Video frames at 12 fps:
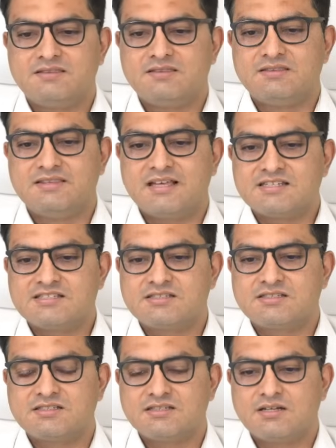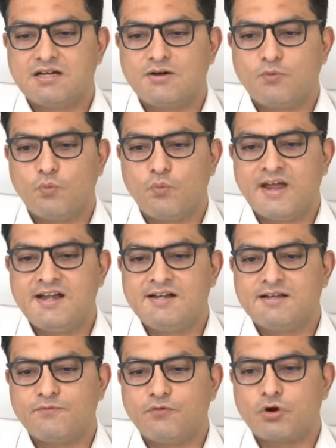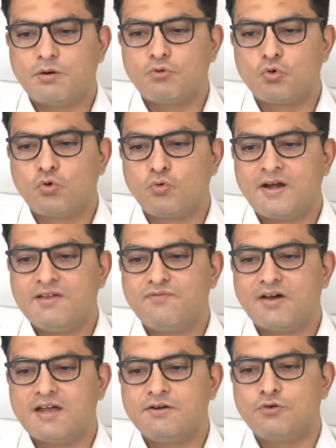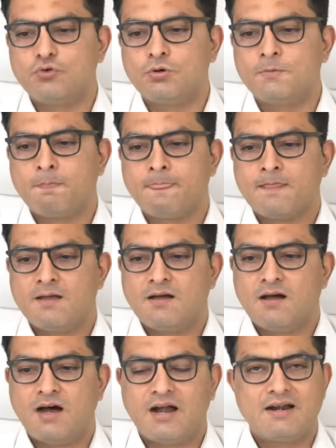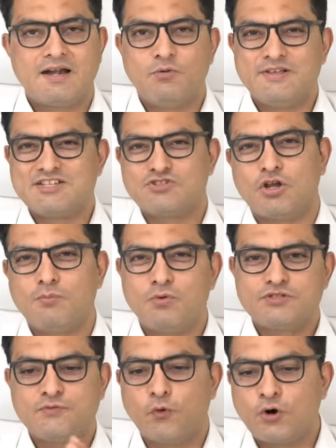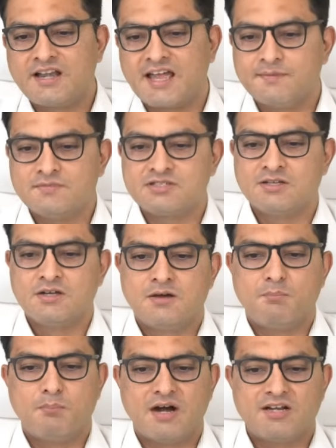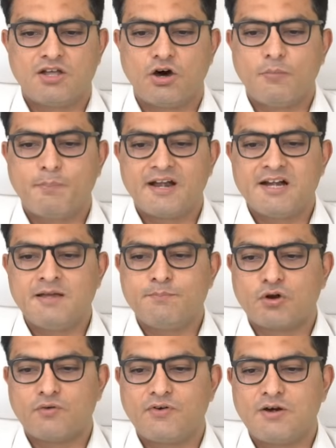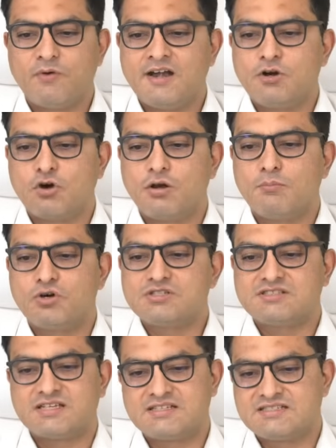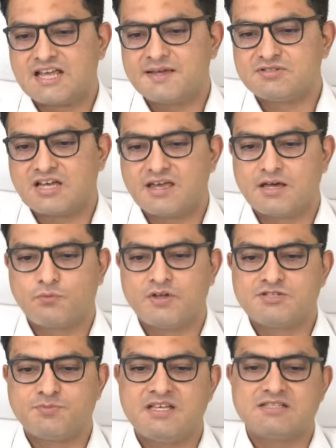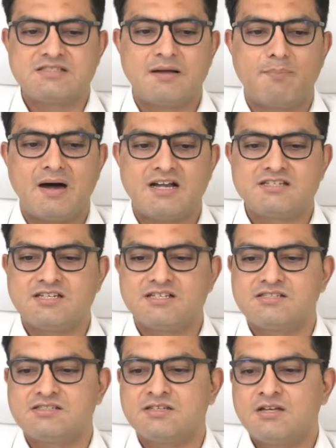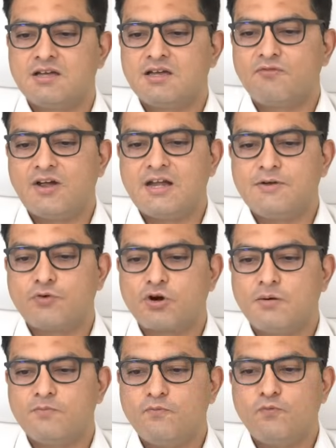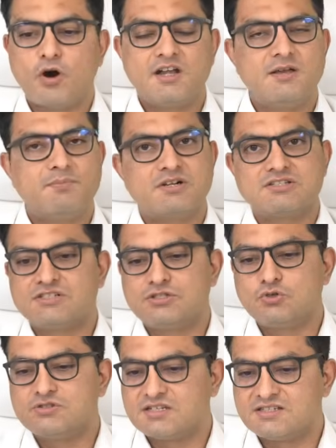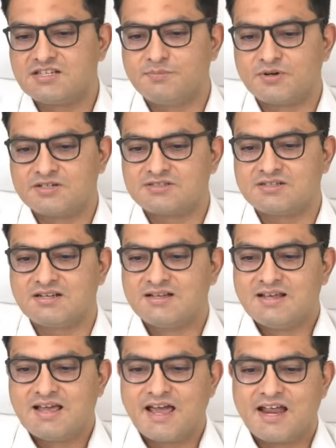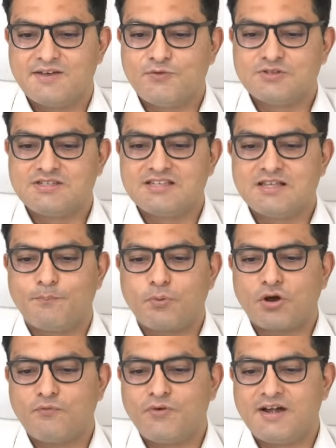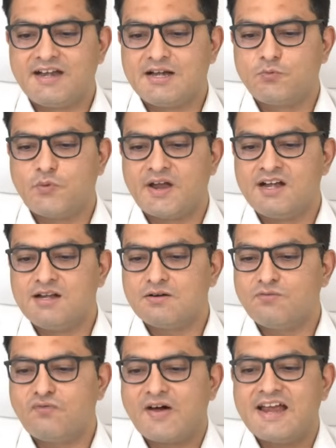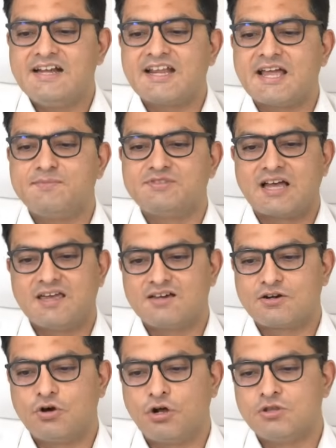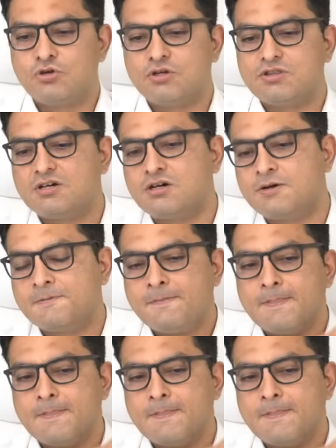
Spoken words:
this went from 225 to 100, which is almost 4 times, but the operating profit went almost 6 times higher, which means the margins went from 40% to 60%. And if you see the profit, it went 5 times higher, although the